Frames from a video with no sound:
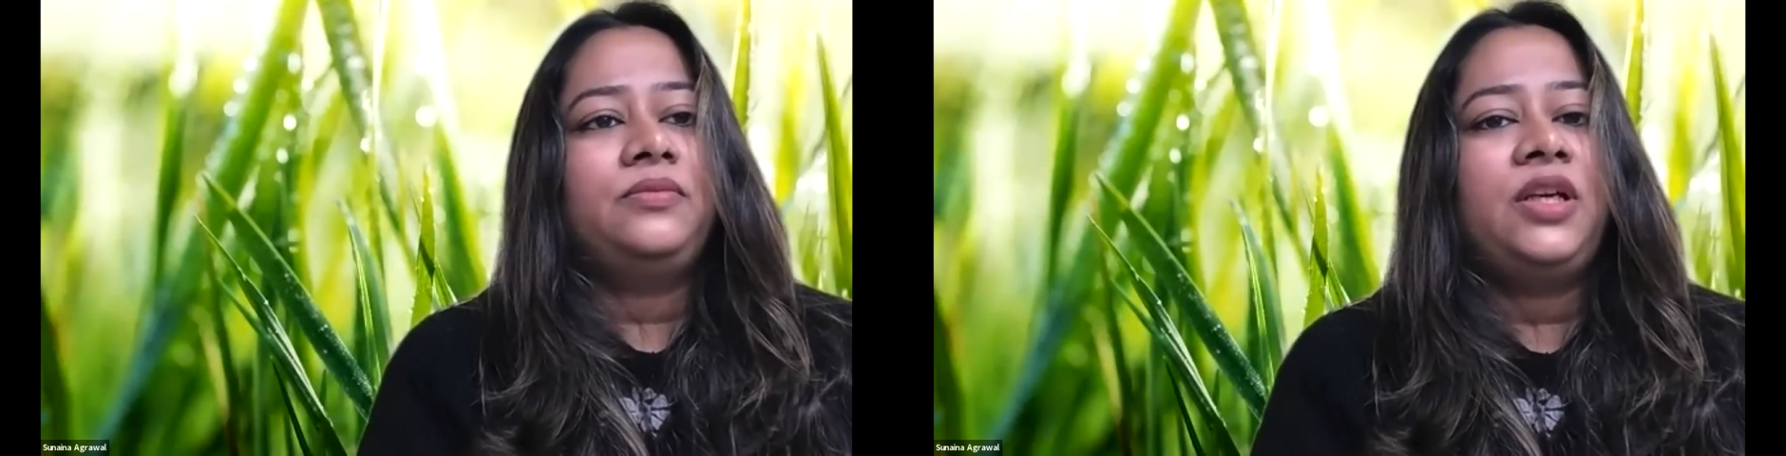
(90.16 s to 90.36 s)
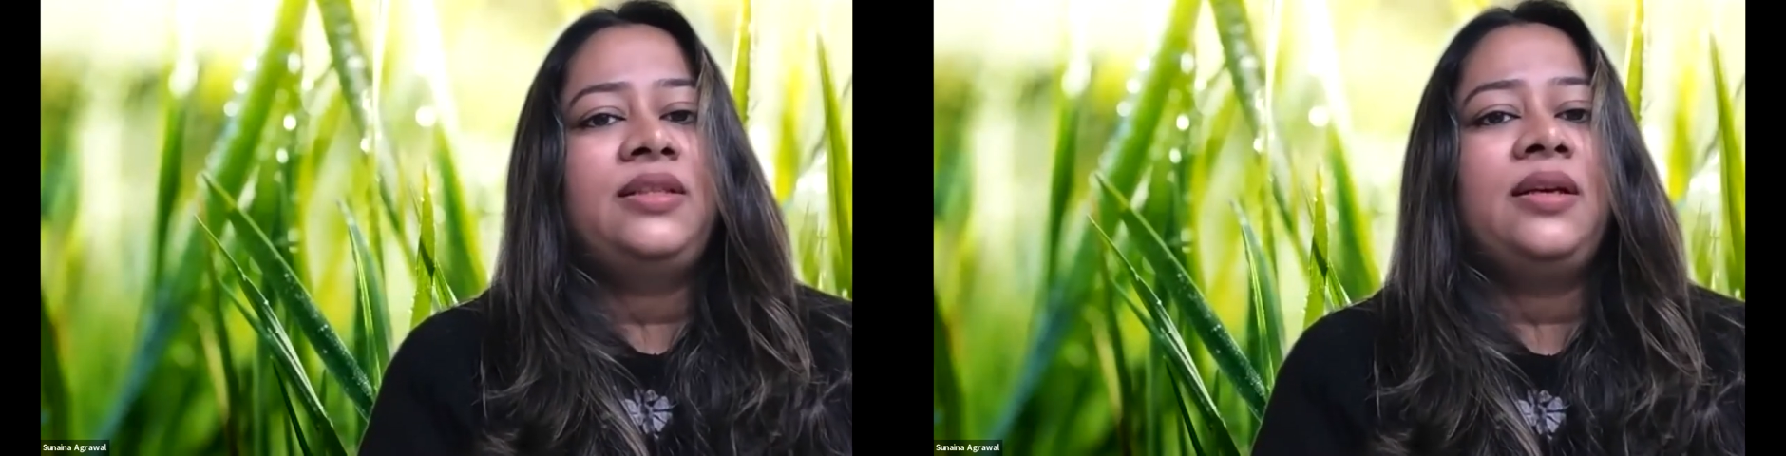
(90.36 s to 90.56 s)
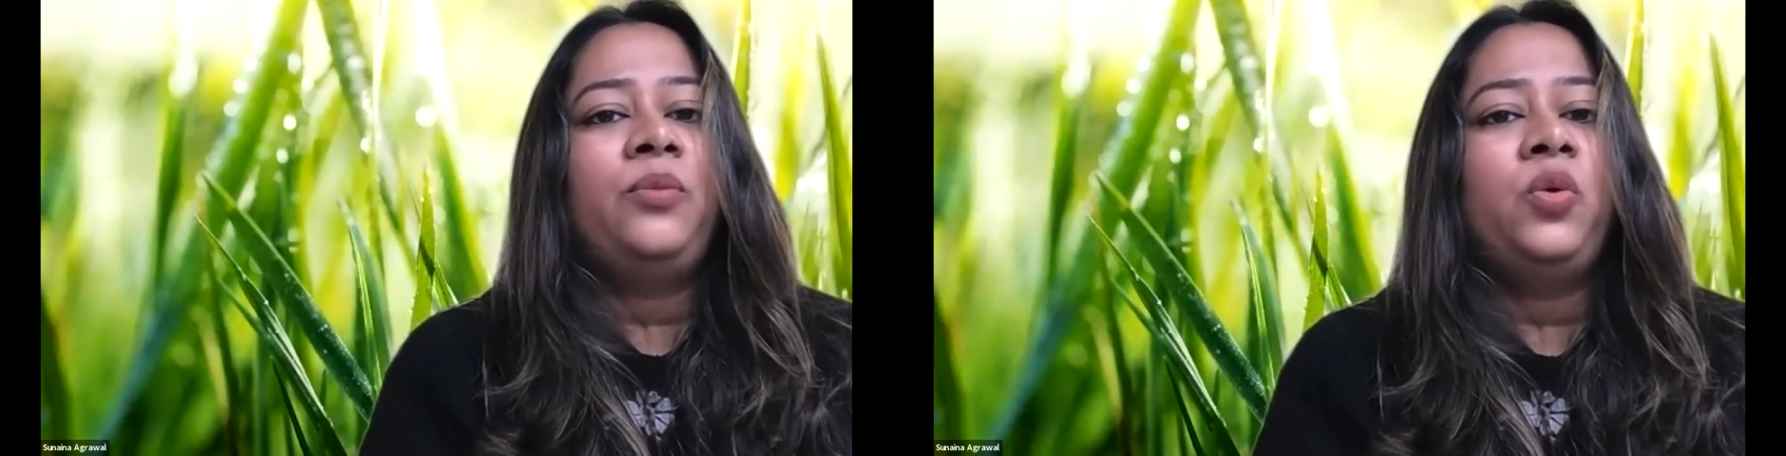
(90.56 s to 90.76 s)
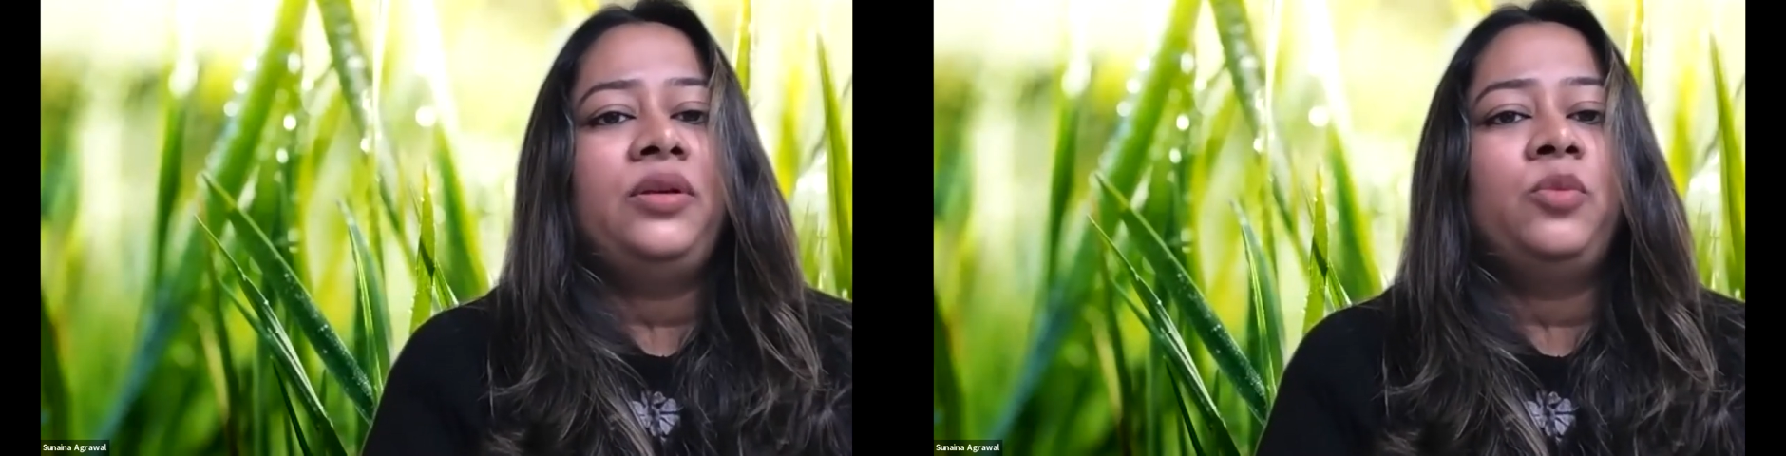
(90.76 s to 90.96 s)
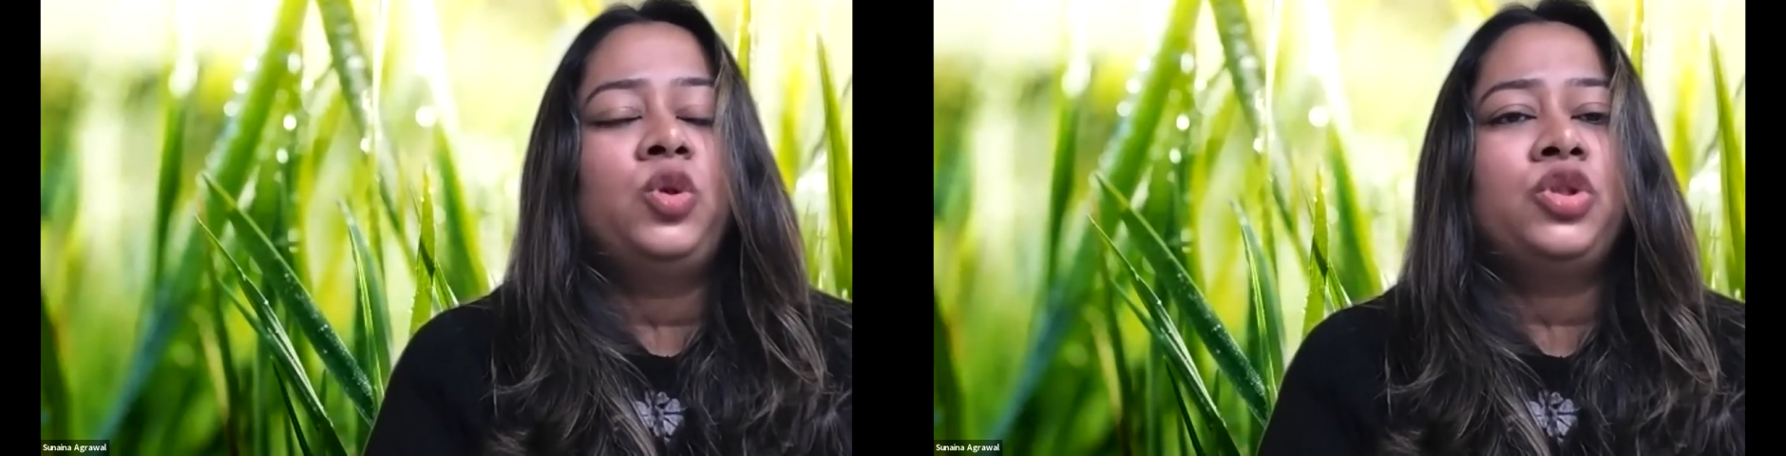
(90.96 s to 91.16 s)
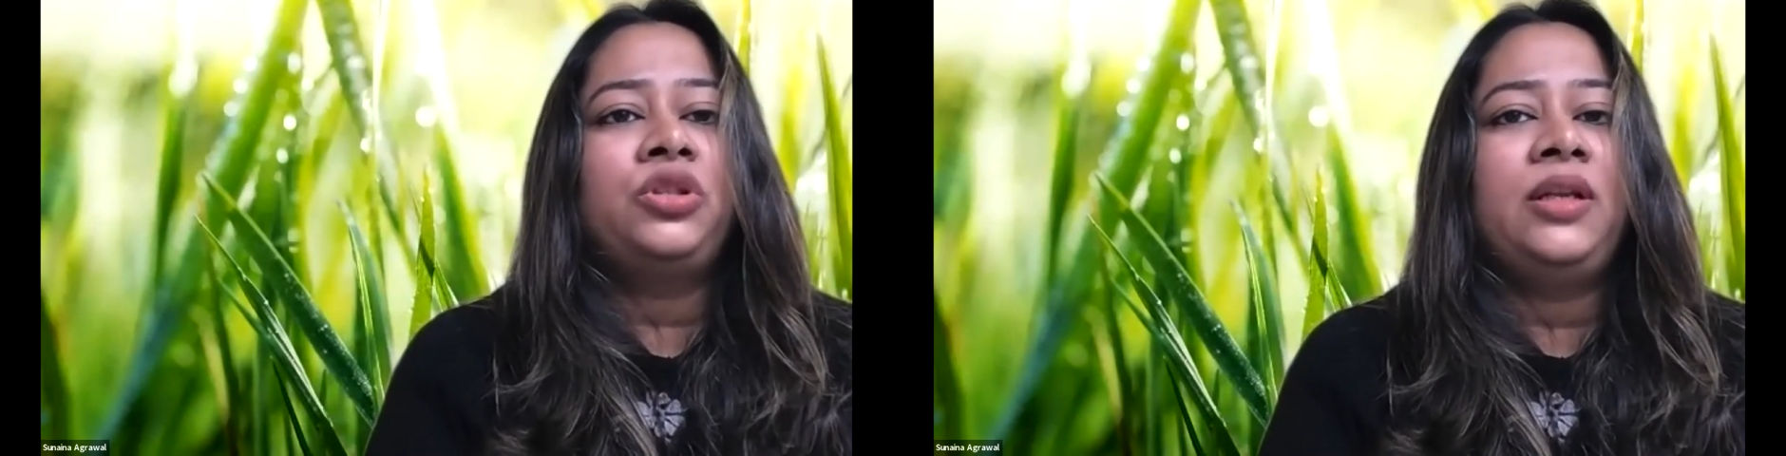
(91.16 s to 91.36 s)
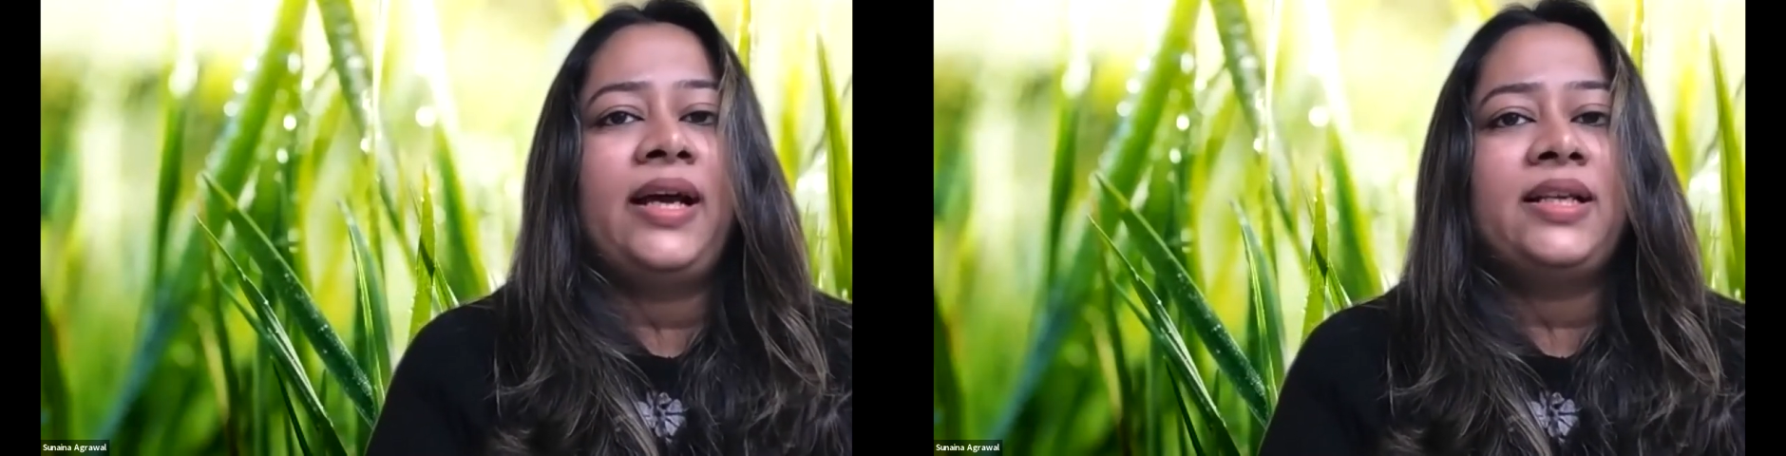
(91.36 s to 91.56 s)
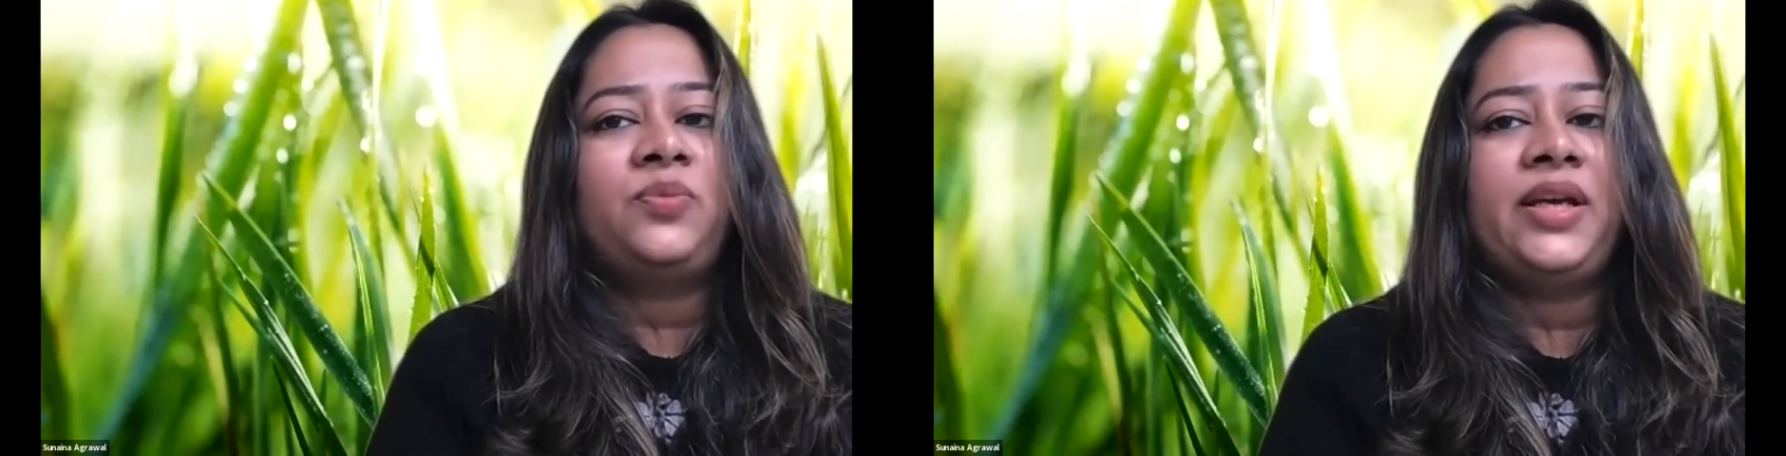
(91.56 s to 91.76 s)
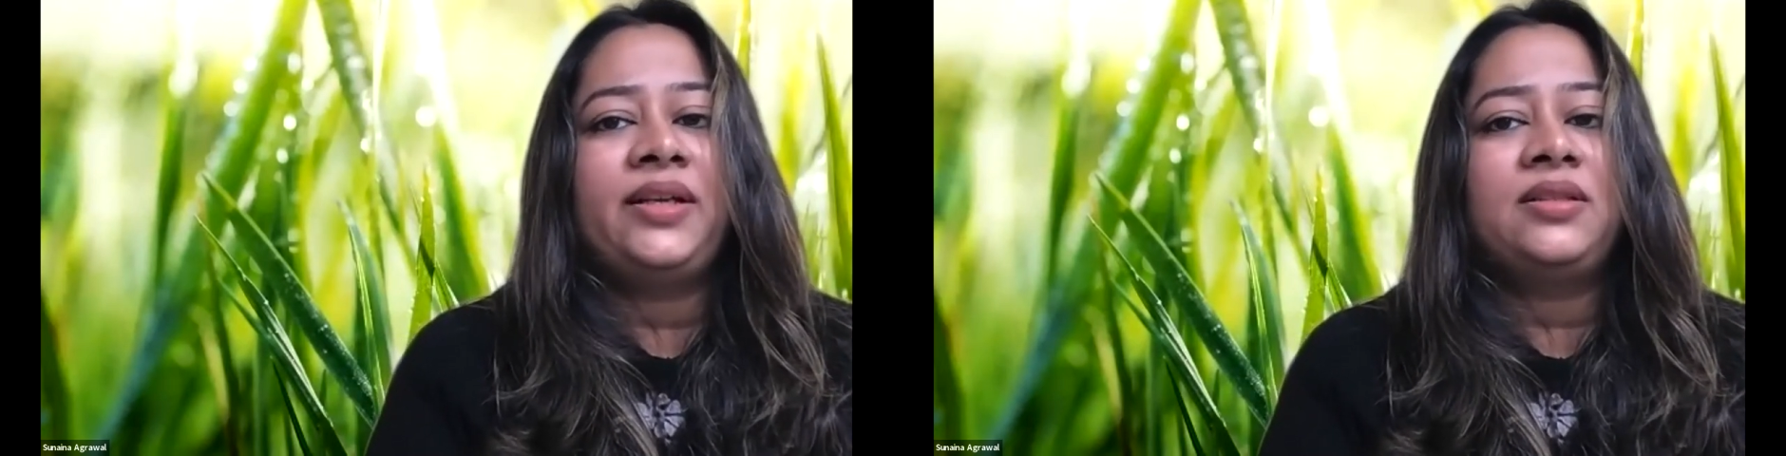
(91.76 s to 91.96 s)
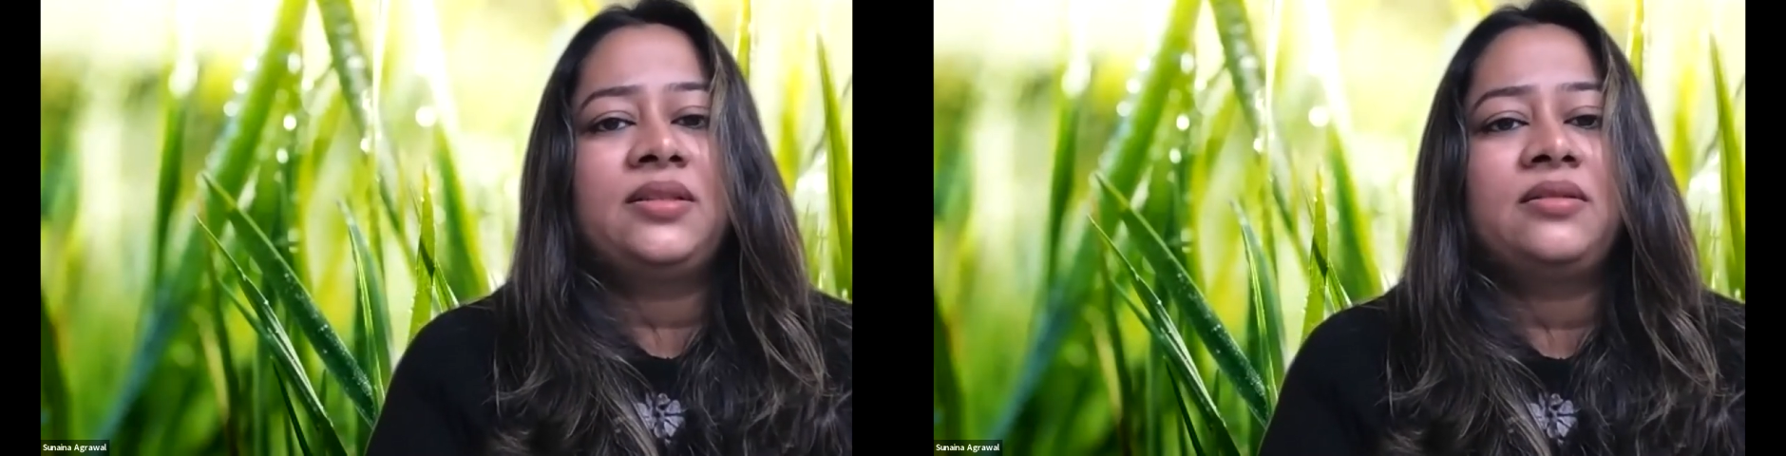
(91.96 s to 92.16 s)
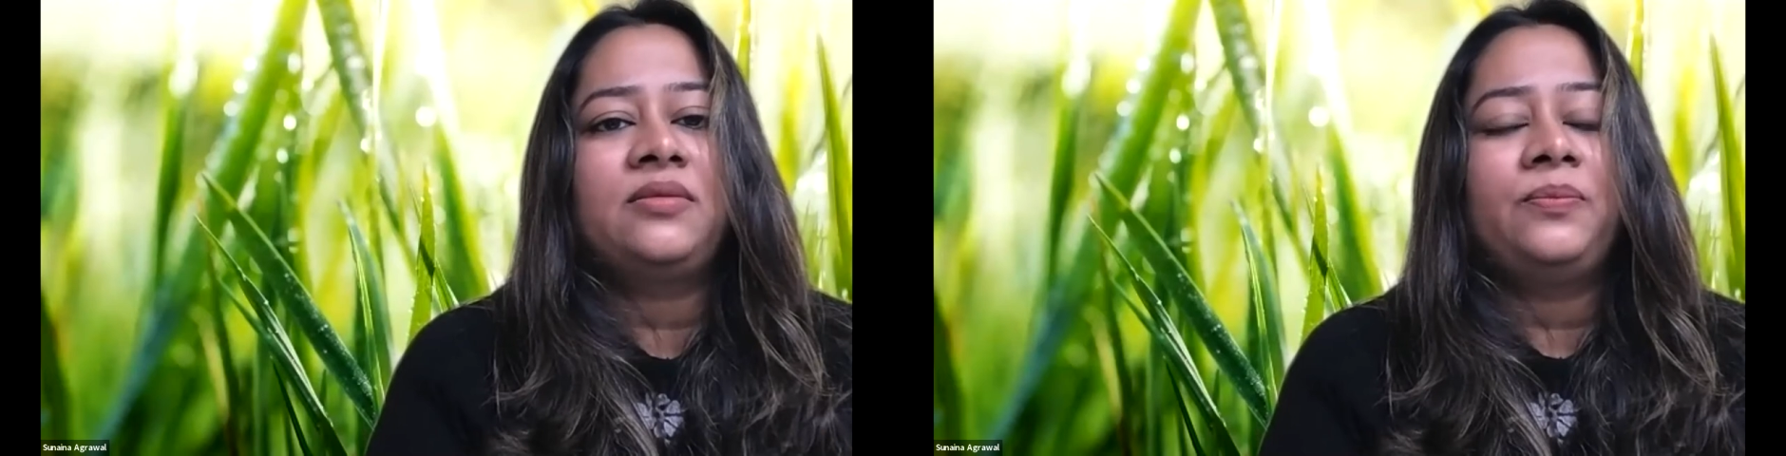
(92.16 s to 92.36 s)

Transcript: And some more emotional aspects,